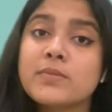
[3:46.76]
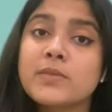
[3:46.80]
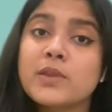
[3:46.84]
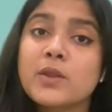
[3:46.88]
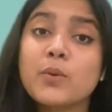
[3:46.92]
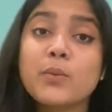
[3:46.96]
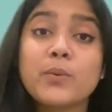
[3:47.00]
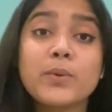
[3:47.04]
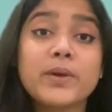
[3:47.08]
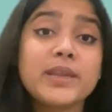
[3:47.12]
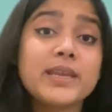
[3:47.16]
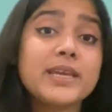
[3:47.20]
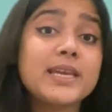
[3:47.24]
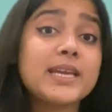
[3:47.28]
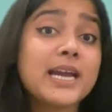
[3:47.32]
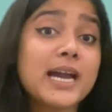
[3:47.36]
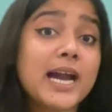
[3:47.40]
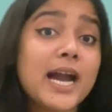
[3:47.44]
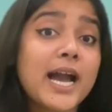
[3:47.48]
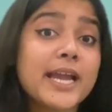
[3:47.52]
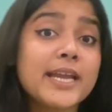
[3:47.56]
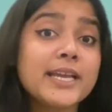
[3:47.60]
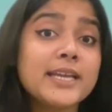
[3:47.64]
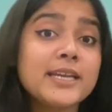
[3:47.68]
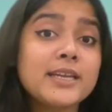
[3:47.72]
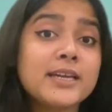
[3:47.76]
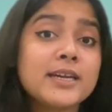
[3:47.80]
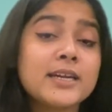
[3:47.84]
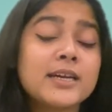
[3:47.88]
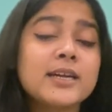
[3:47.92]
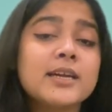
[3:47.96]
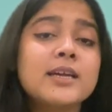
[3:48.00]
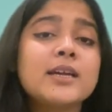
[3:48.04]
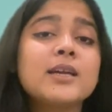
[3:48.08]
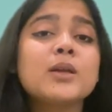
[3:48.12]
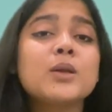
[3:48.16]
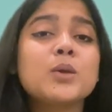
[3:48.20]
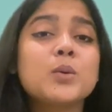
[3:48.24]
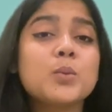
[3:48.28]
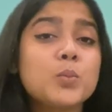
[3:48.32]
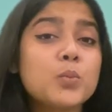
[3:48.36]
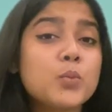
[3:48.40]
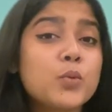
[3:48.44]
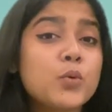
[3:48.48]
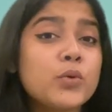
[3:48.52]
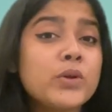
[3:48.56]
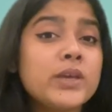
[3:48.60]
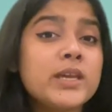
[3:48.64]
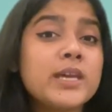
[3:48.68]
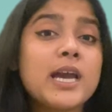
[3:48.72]
Very kind.
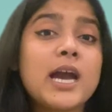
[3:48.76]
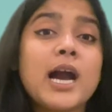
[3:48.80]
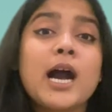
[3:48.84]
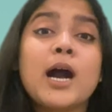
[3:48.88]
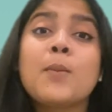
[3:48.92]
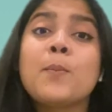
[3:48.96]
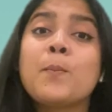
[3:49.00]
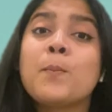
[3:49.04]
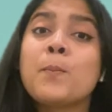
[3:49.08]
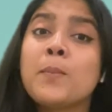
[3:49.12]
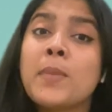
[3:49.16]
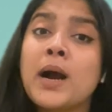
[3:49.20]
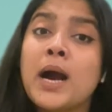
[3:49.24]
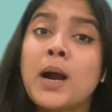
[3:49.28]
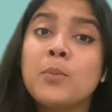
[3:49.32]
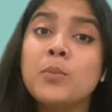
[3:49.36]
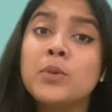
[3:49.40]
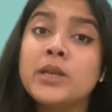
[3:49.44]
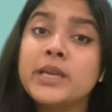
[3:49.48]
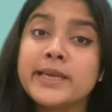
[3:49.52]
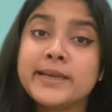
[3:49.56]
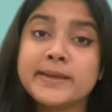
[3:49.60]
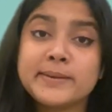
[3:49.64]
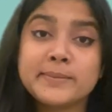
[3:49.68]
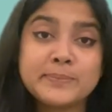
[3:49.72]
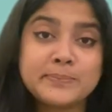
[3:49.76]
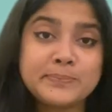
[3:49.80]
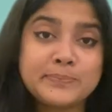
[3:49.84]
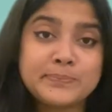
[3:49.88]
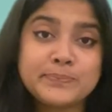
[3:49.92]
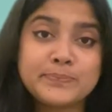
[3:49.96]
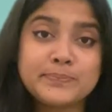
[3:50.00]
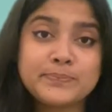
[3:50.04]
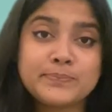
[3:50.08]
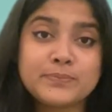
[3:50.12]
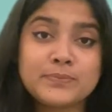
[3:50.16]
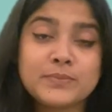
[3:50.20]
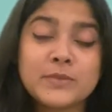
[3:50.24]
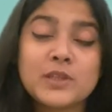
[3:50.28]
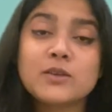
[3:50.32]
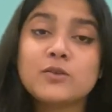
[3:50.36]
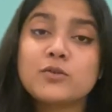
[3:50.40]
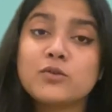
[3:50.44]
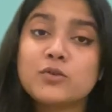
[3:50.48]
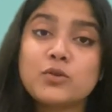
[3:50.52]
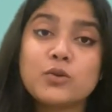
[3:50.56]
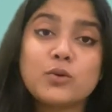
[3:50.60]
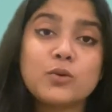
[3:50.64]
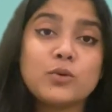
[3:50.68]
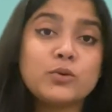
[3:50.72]
Muy amable.
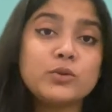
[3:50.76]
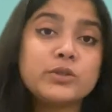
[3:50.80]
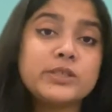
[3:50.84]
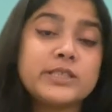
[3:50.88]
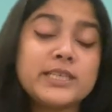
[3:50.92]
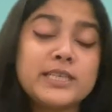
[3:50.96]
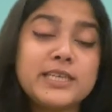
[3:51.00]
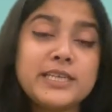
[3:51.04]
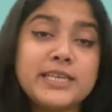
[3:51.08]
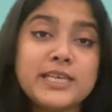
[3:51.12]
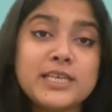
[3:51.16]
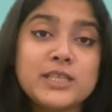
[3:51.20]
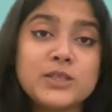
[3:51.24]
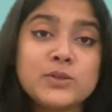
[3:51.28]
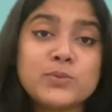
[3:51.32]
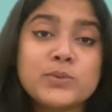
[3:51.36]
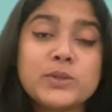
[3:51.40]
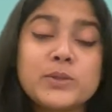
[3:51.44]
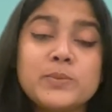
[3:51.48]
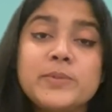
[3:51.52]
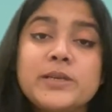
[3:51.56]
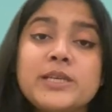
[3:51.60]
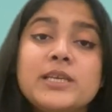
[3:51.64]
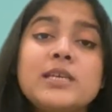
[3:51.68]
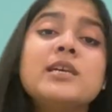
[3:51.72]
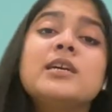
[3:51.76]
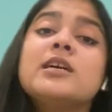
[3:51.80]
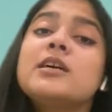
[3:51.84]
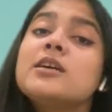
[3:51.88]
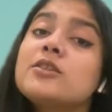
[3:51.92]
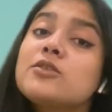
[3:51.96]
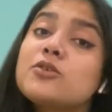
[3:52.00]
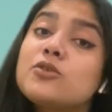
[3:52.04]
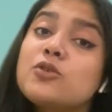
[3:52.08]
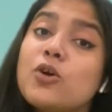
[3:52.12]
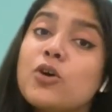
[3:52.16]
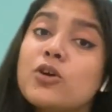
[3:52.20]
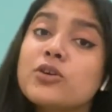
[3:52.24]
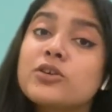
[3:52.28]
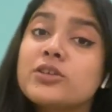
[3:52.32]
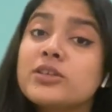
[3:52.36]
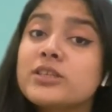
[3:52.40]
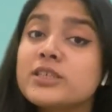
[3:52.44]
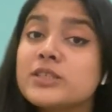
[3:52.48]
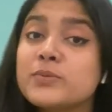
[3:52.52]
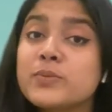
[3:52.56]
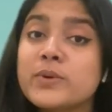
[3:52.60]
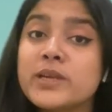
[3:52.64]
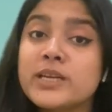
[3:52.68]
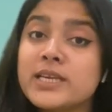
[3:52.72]
So the whole sentence will be, the doctor
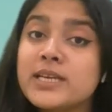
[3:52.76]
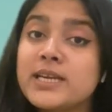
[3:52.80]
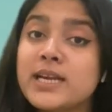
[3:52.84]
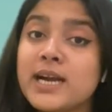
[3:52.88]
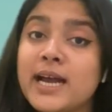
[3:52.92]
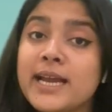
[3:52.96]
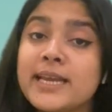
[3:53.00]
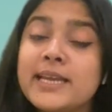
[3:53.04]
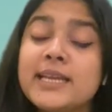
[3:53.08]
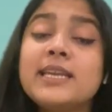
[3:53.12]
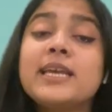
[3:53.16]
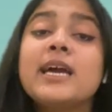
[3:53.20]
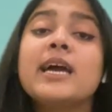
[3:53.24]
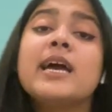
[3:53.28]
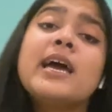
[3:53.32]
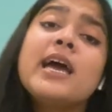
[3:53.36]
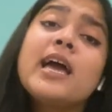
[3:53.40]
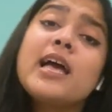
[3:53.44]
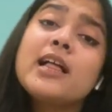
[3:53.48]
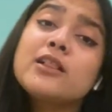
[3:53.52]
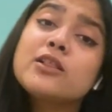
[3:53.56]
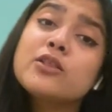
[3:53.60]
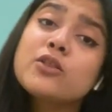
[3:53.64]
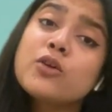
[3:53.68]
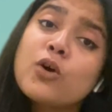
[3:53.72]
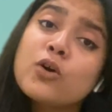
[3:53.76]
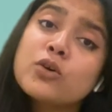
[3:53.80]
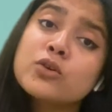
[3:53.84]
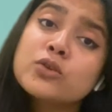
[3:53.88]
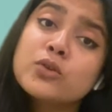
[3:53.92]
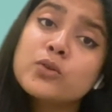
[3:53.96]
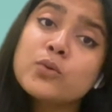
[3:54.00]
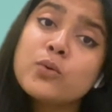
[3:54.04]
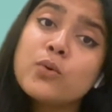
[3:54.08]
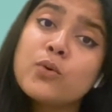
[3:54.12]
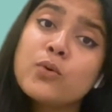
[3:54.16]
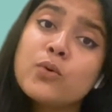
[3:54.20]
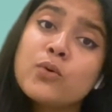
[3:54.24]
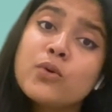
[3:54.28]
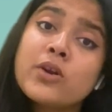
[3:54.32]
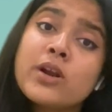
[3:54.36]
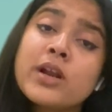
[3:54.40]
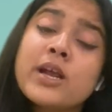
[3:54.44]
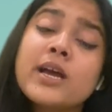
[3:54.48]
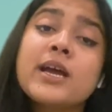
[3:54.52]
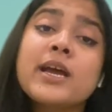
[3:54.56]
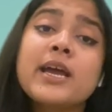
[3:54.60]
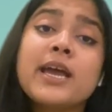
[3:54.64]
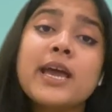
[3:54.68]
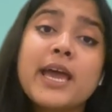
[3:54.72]
is very kind. El doctor
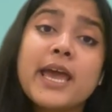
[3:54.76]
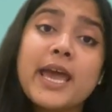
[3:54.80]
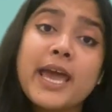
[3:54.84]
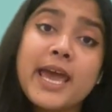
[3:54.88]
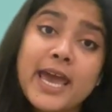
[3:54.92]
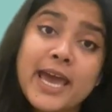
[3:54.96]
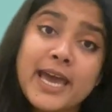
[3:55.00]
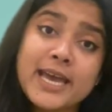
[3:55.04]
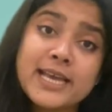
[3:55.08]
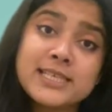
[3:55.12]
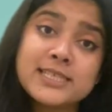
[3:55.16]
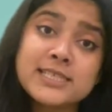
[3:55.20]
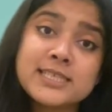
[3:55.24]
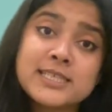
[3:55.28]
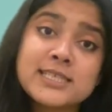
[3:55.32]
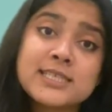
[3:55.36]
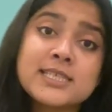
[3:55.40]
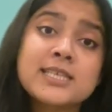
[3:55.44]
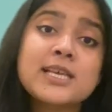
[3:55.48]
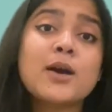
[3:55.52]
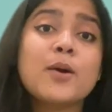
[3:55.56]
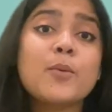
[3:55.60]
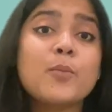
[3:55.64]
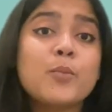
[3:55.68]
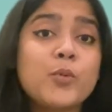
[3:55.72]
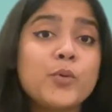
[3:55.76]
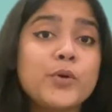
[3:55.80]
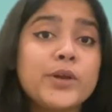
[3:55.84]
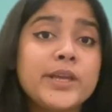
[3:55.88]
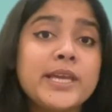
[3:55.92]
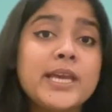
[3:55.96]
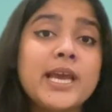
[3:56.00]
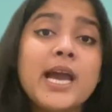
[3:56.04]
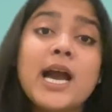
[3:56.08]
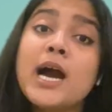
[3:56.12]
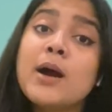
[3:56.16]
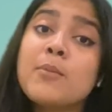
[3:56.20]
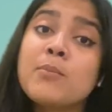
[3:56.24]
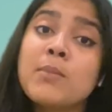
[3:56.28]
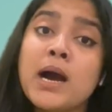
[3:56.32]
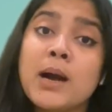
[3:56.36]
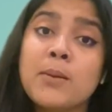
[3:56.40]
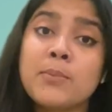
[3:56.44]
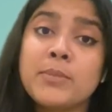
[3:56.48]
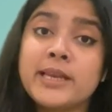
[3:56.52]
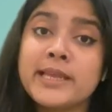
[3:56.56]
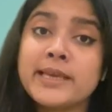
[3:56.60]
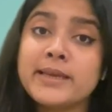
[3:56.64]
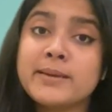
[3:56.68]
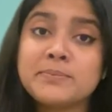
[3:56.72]
es muy
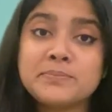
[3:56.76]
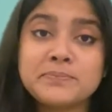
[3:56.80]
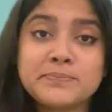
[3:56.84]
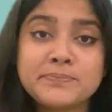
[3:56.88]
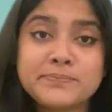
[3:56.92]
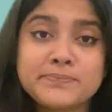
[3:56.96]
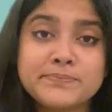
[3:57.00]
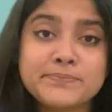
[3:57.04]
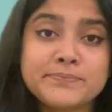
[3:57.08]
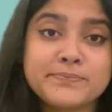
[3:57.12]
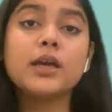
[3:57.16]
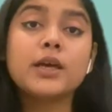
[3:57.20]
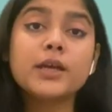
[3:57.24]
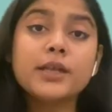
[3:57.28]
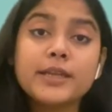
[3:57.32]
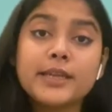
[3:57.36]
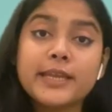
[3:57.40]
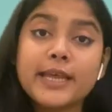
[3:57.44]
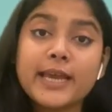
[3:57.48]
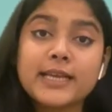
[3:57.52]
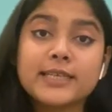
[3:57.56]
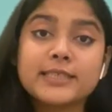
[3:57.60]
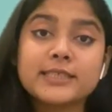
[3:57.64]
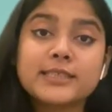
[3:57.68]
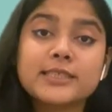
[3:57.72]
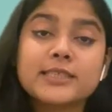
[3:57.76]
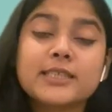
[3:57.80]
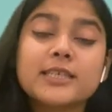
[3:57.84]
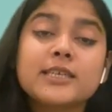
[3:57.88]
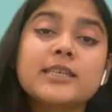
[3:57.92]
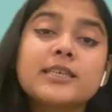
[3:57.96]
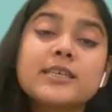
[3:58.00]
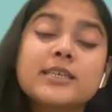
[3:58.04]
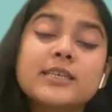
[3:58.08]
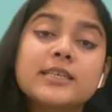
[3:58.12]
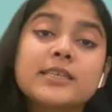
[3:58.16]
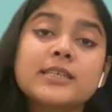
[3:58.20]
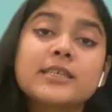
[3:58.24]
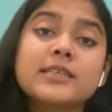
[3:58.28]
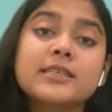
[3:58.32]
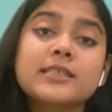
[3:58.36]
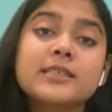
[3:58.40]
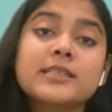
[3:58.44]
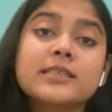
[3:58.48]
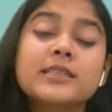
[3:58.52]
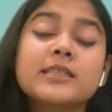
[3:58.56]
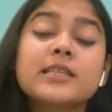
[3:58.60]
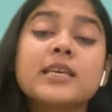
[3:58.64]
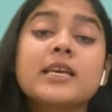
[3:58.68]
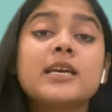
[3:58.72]
amable. Next,
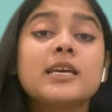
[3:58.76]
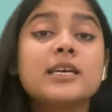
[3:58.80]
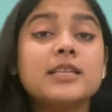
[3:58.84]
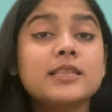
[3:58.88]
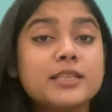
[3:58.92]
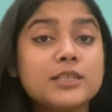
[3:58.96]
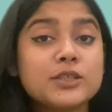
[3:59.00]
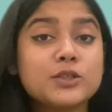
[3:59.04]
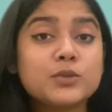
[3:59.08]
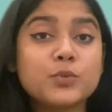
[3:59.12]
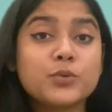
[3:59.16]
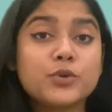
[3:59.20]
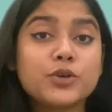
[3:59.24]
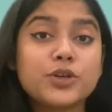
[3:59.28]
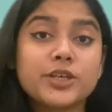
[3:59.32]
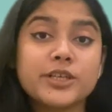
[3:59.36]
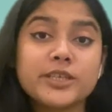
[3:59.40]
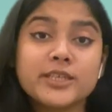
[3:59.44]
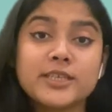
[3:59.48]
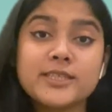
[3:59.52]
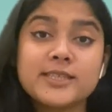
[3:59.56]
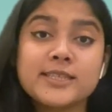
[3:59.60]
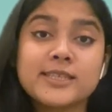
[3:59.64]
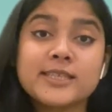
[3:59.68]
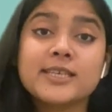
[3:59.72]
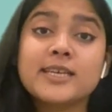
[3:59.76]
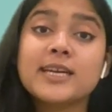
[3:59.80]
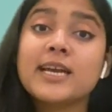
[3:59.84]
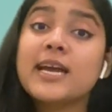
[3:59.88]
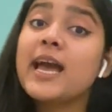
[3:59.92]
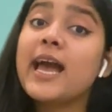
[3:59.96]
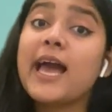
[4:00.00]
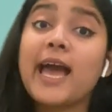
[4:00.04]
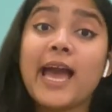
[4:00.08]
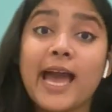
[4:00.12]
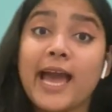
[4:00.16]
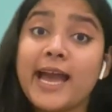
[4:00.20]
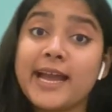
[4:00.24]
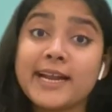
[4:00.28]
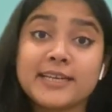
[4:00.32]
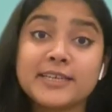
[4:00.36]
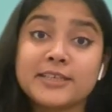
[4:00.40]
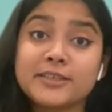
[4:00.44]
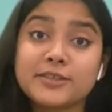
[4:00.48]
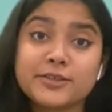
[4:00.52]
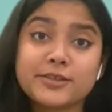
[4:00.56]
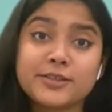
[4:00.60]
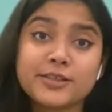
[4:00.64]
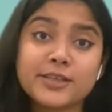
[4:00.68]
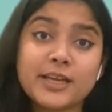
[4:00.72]
this word is
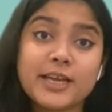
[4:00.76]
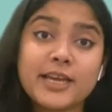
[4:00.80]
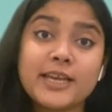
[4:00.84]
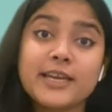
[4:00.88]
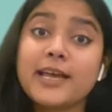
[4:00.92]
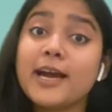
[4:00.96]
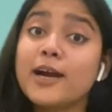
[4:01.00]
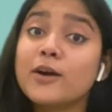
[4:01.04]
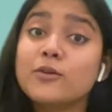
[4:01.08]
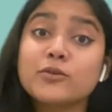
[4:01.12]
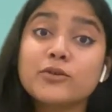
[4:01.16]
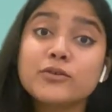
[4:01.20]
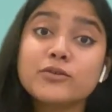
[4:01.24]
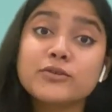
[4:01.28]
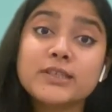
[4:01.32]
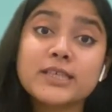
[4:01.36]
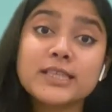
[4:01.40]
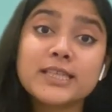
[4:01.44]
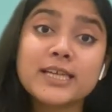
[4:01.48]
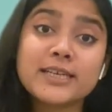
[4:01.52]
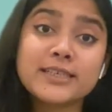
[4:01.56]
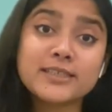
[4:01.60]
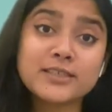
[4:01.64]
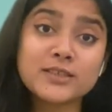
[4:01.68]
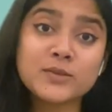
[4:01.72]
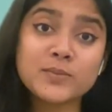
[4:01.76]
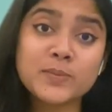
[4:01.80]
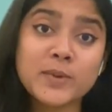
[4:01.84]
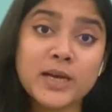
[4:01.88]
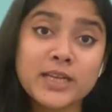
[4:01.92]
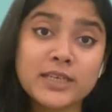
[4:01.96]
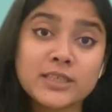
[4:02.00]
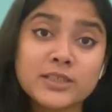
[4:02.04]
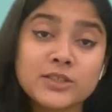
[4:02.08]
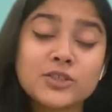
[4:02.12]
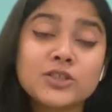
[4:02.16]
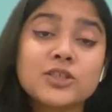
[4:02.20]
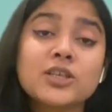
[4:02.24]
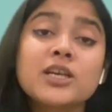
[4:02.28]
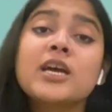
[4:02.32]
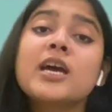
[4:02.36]
actor. And how do you say that in Spanish?